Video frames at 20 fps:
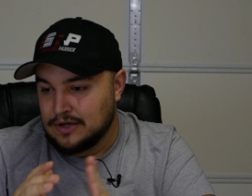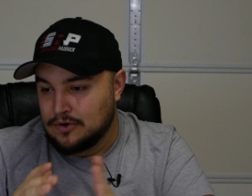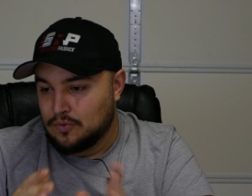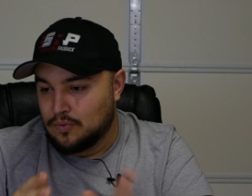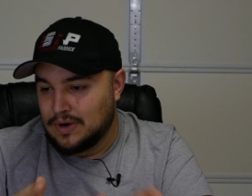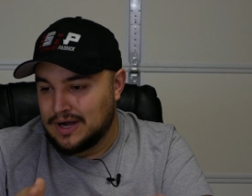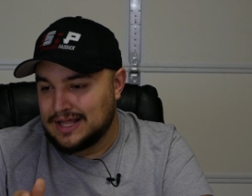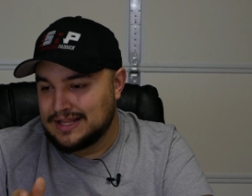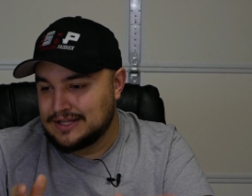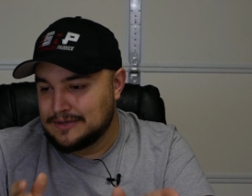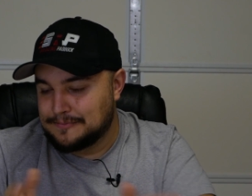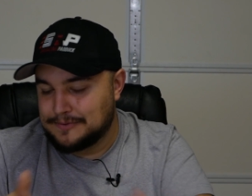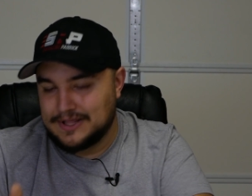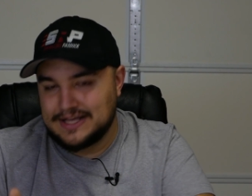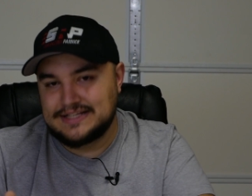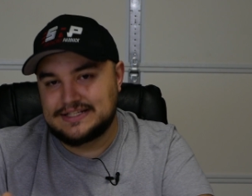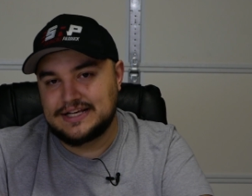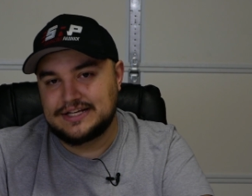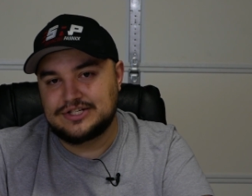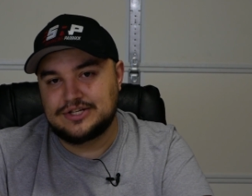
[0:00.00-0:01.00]
when the
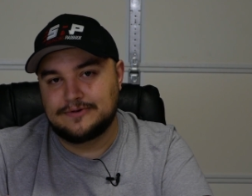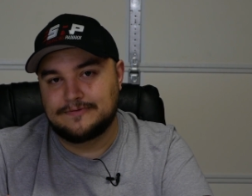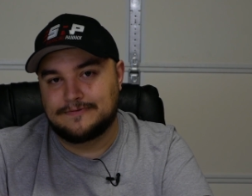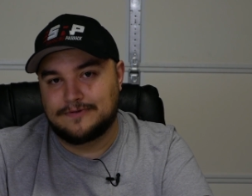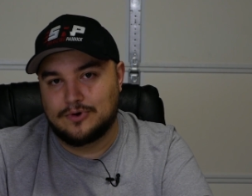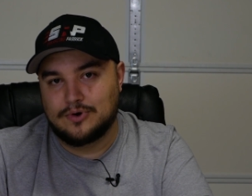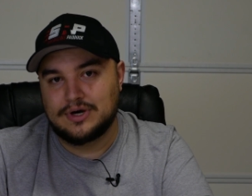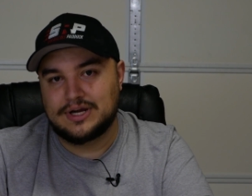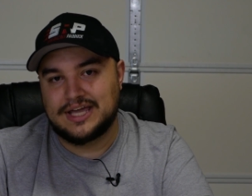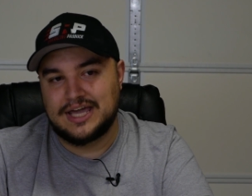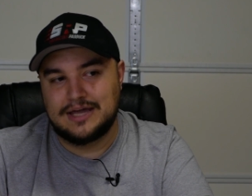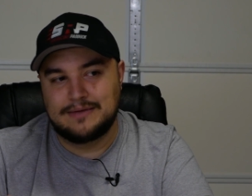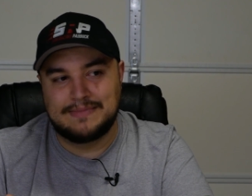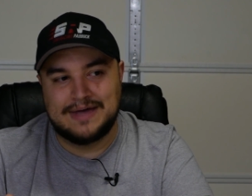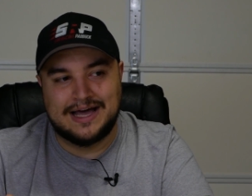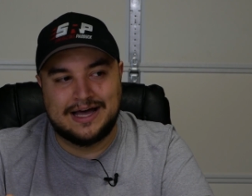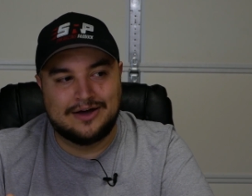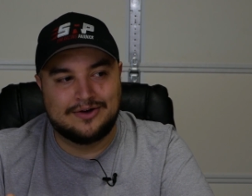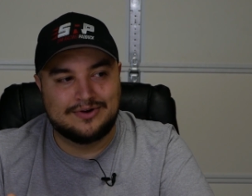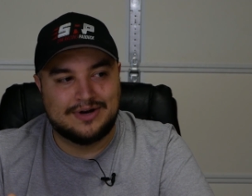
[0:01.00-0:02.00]
PlayStation four came
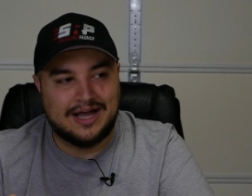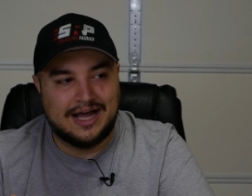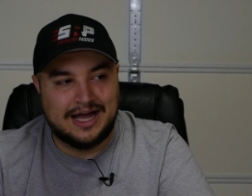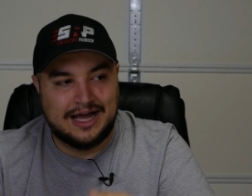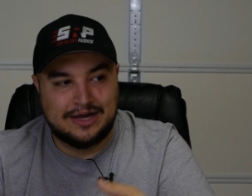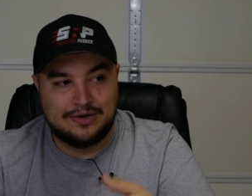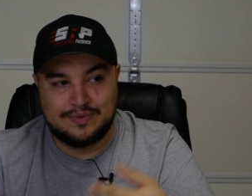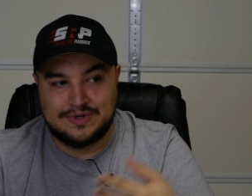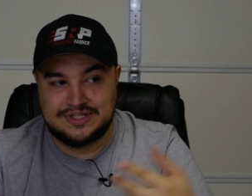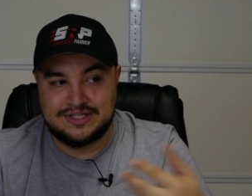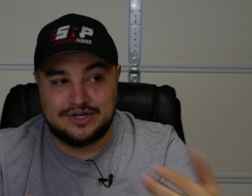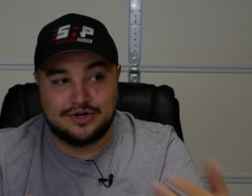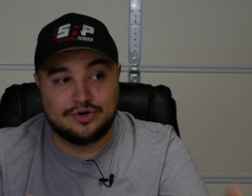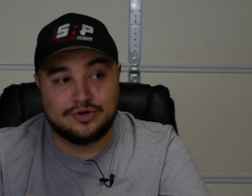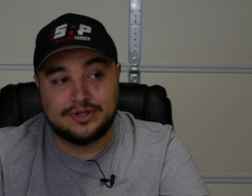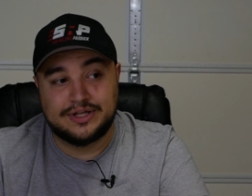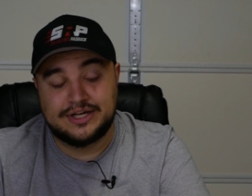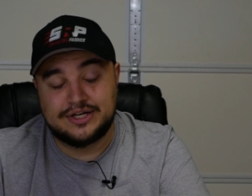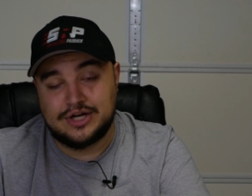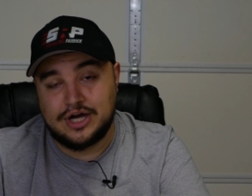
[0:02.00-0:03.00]
out, I was an
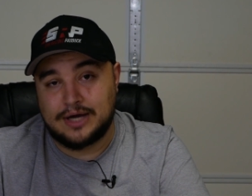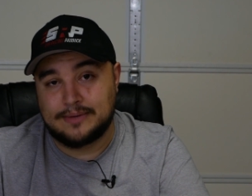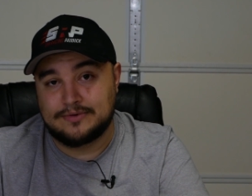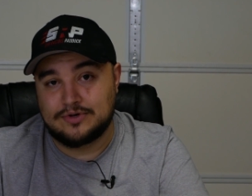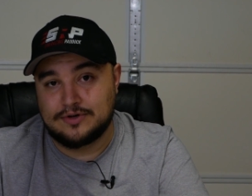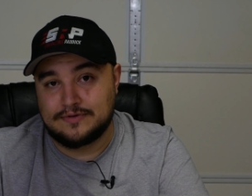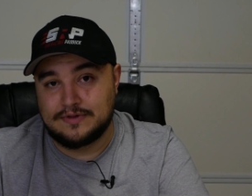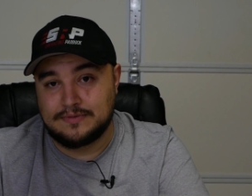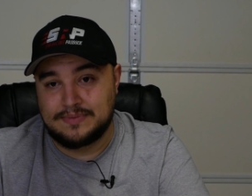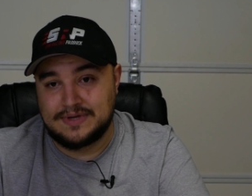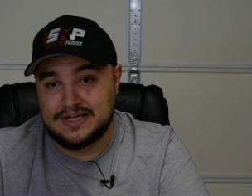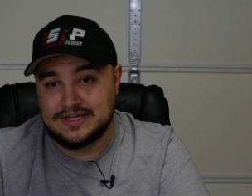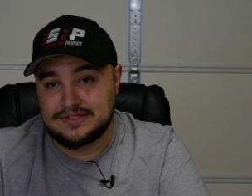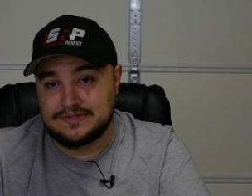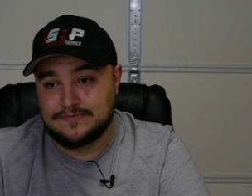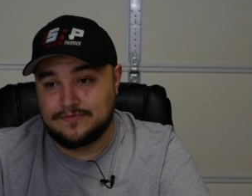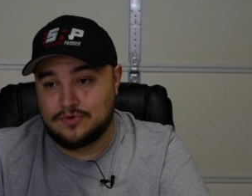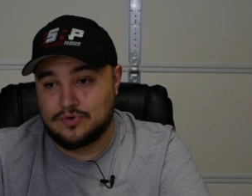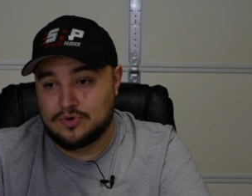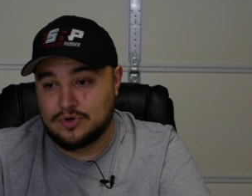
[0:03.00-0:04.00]
early adopter of the P
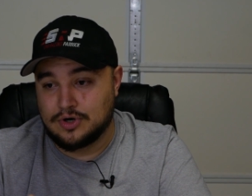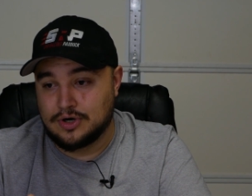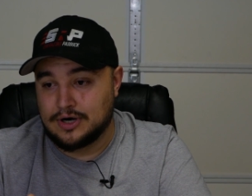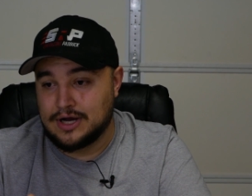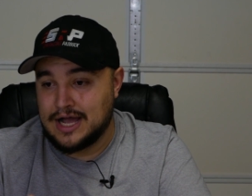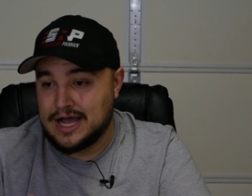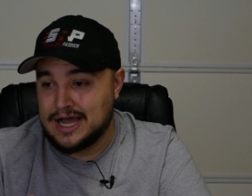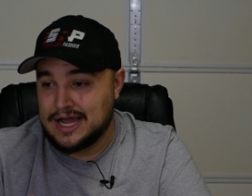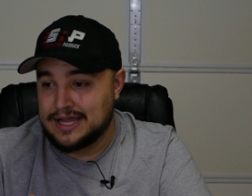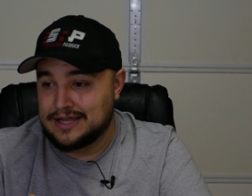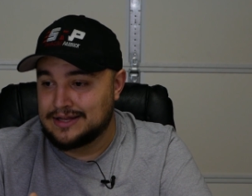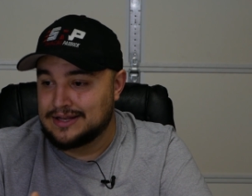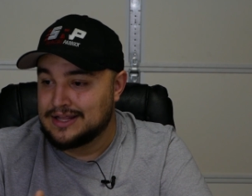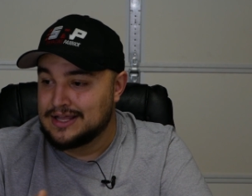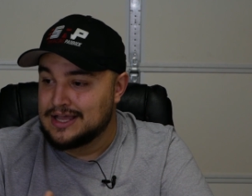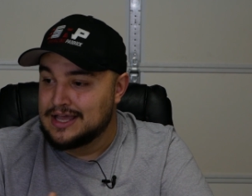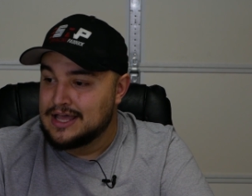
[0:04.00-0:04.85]
S four. I,